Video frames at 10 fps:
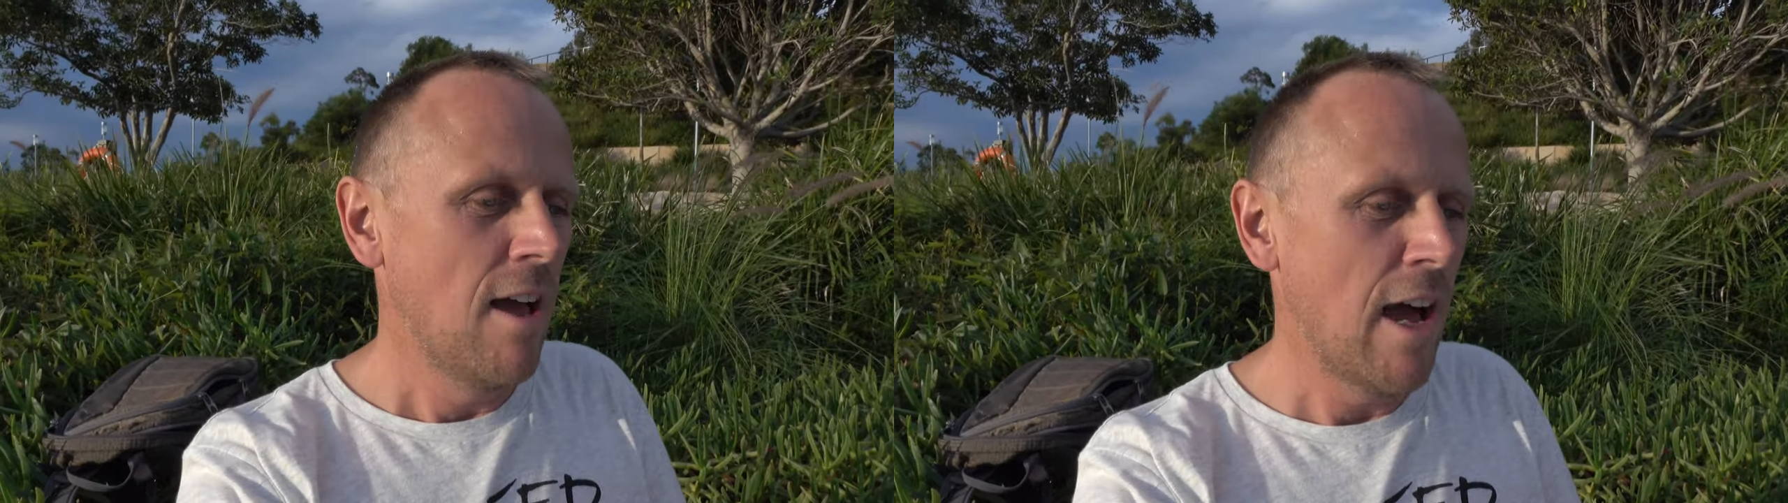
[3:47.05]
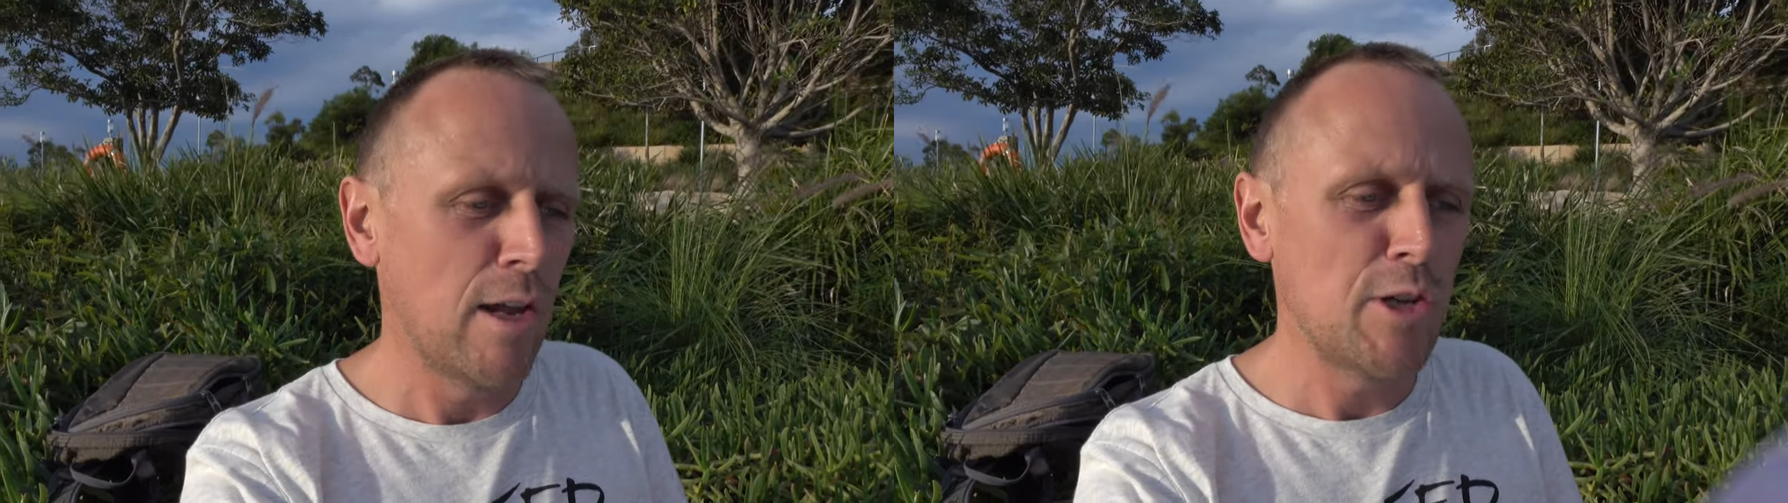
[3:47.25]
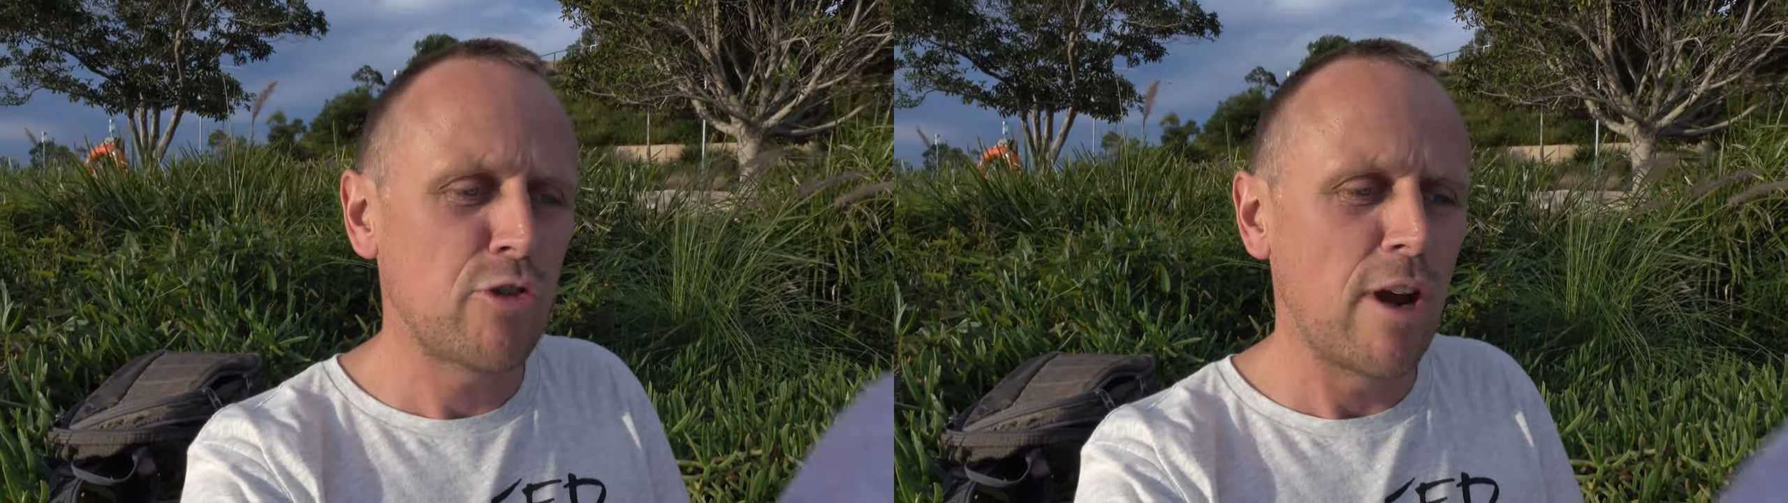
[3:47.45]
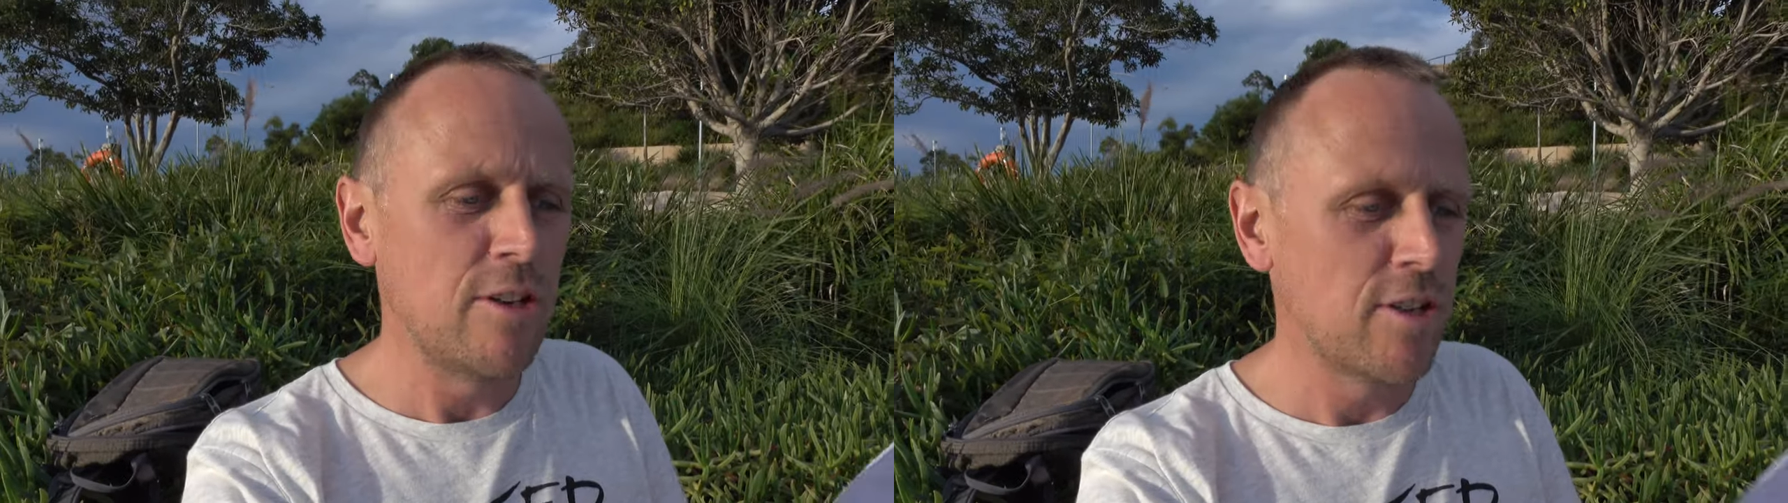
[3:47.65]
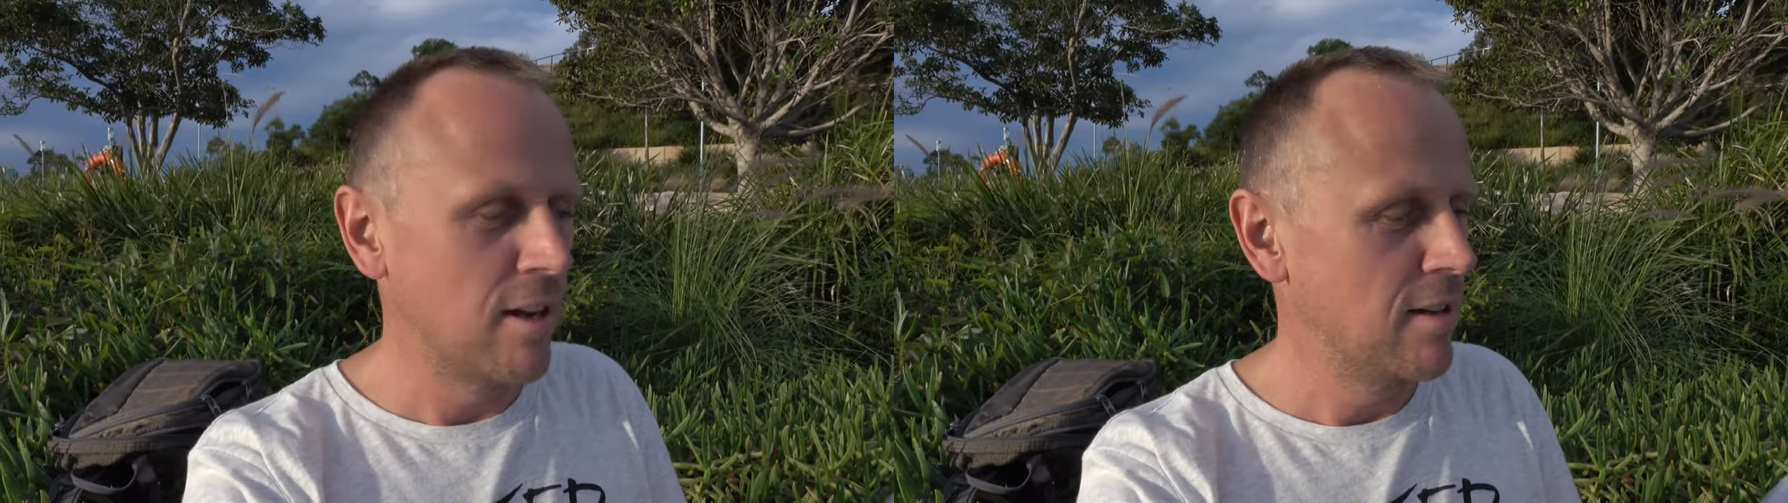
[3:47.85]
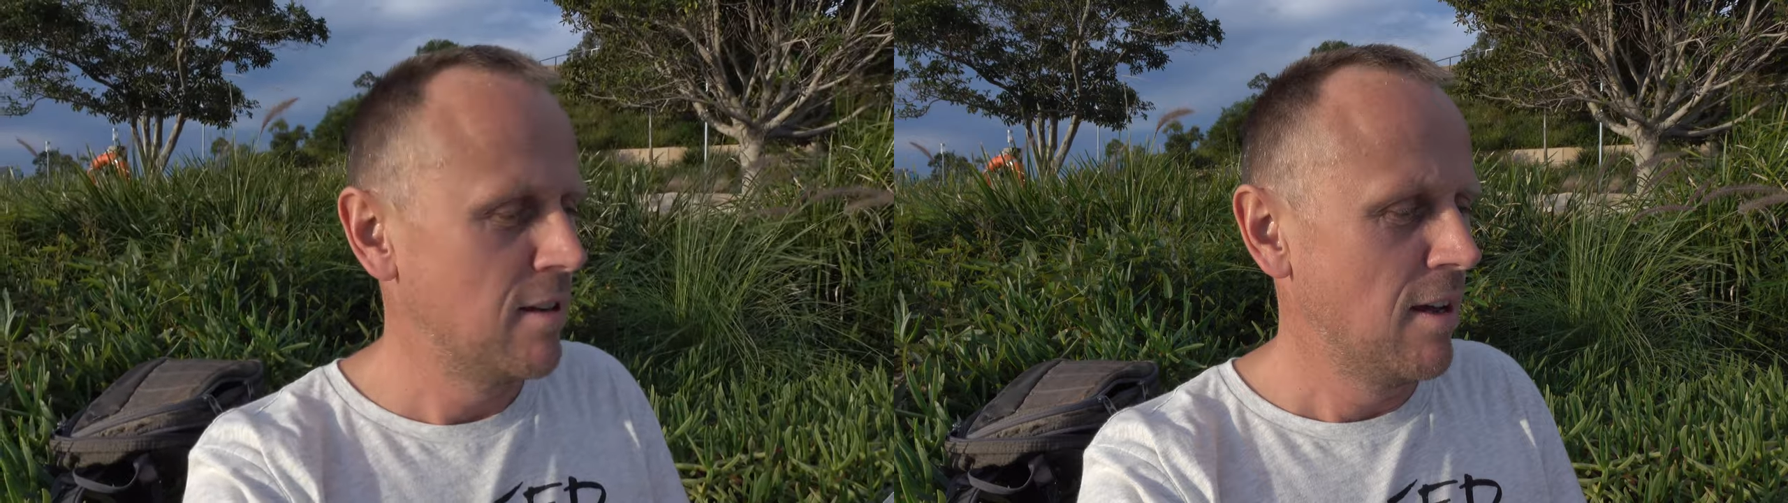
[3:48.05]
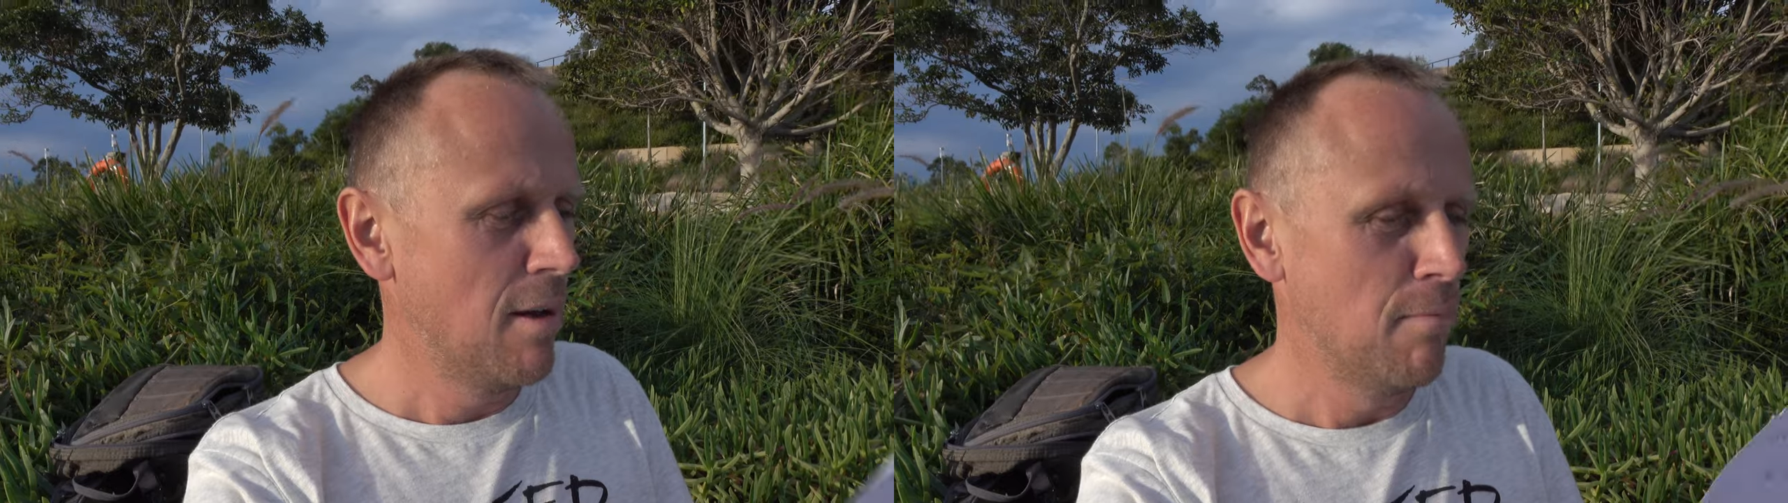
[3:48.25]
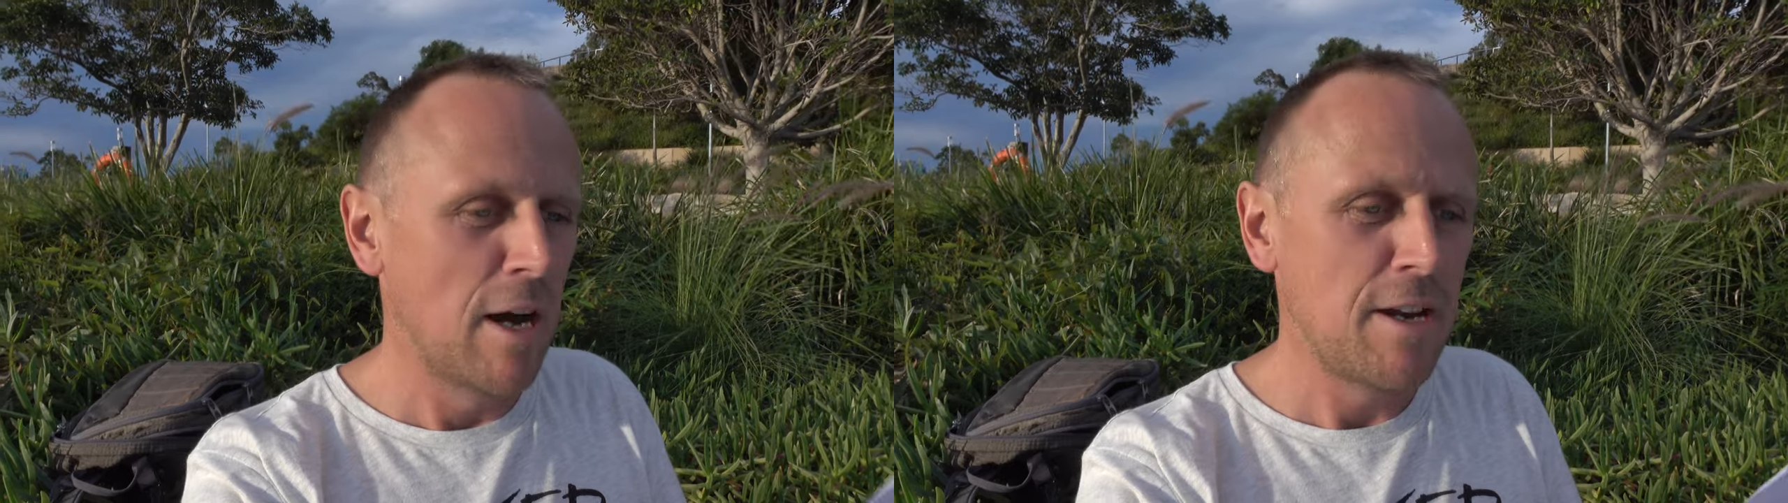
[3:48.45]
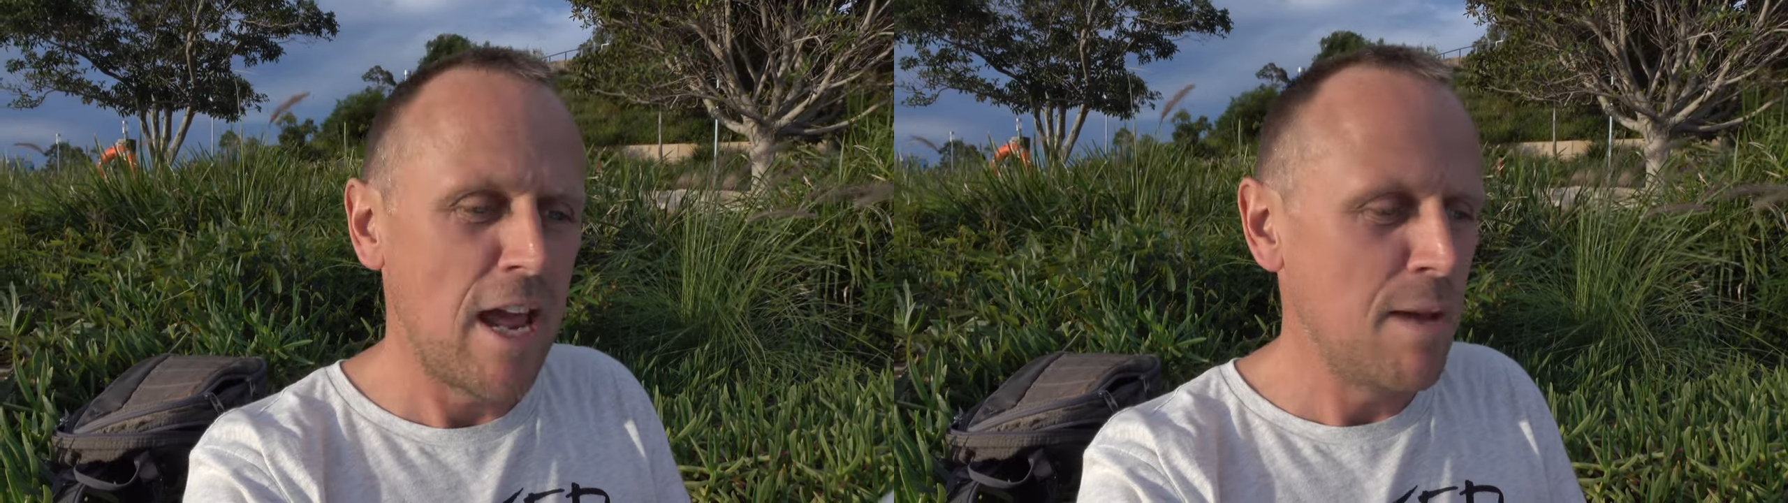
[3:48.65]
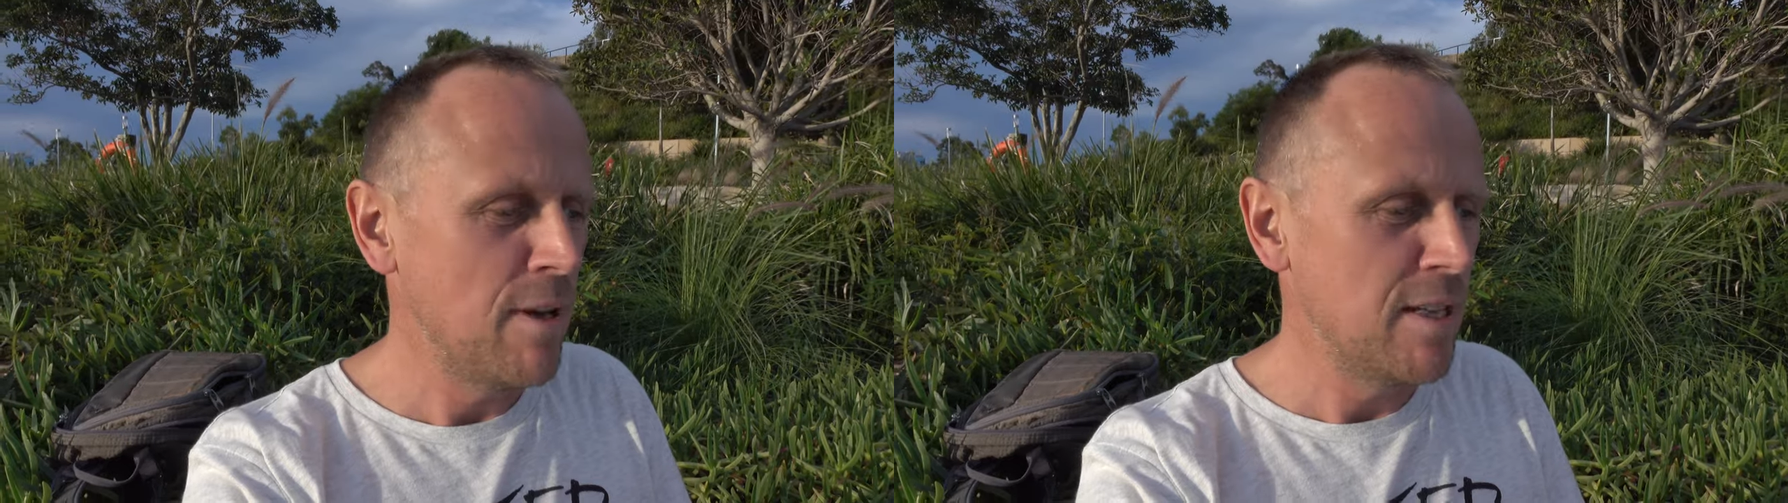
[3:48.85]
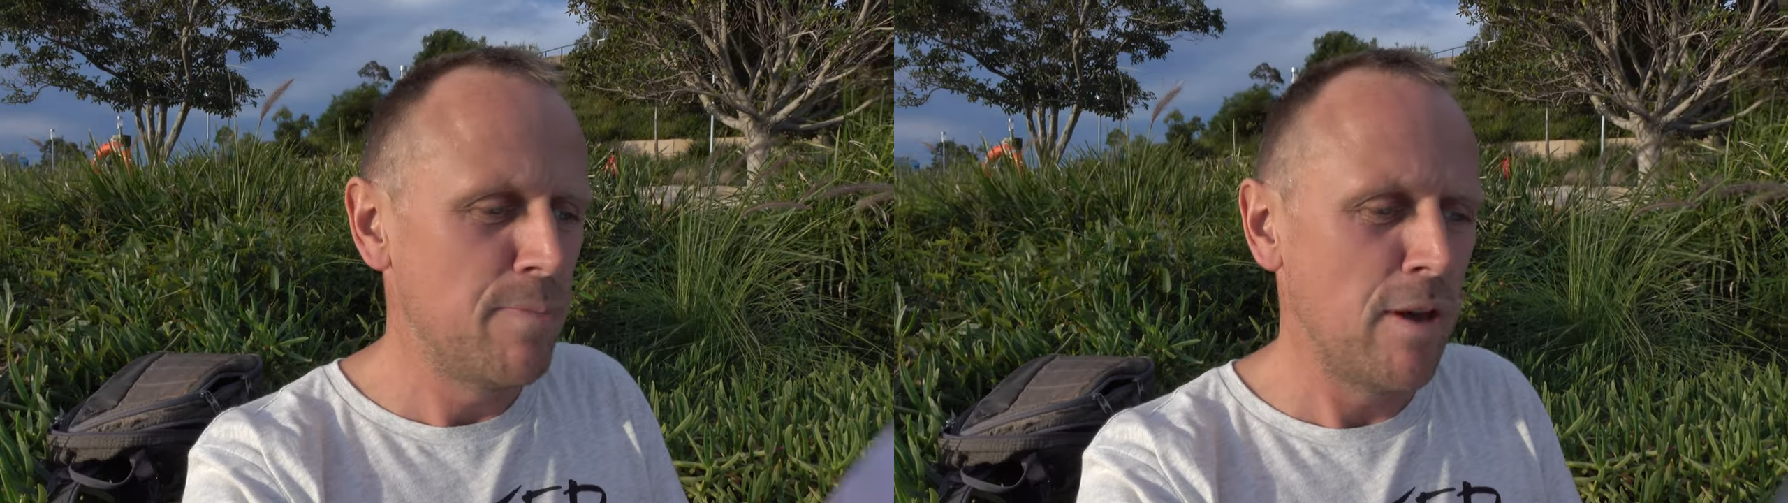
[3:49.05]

Hello stranger, my name is